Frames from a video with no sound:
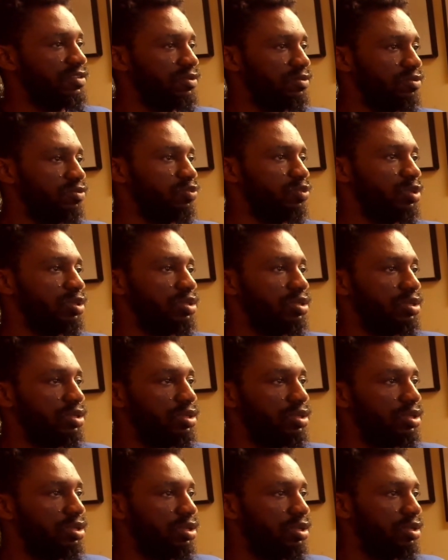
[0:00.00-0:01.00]
That's a good one.
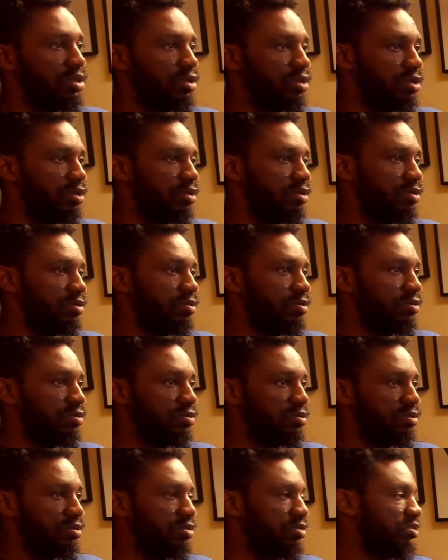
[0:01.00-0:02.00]

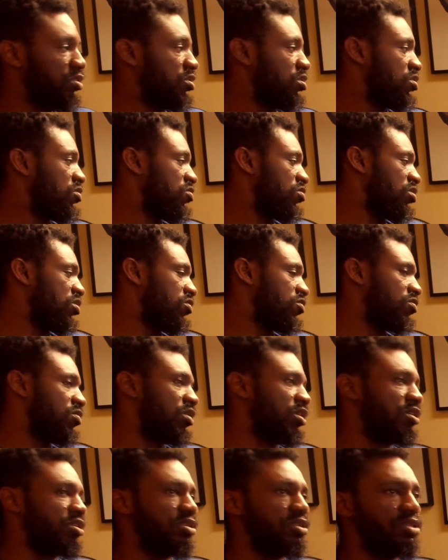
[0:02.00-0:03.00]
No, is it kc
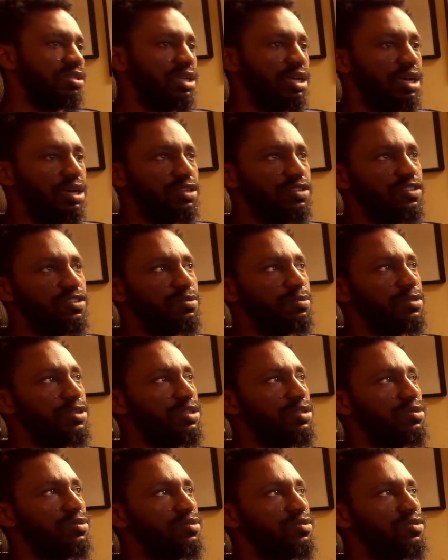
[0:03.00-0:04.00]
underscore ID? How is
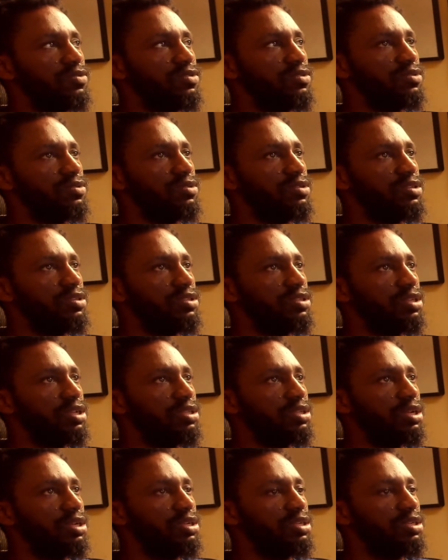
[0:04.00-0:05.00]
it being used
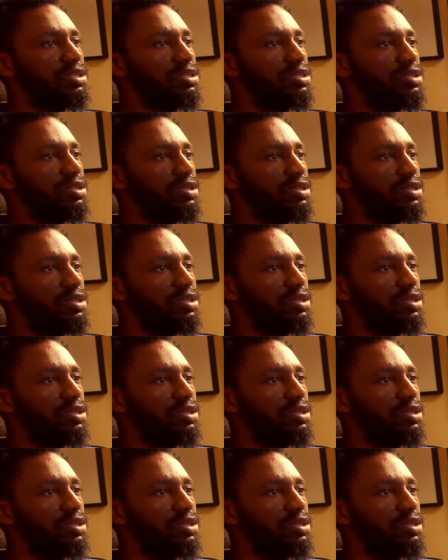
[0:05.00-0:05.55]
internally?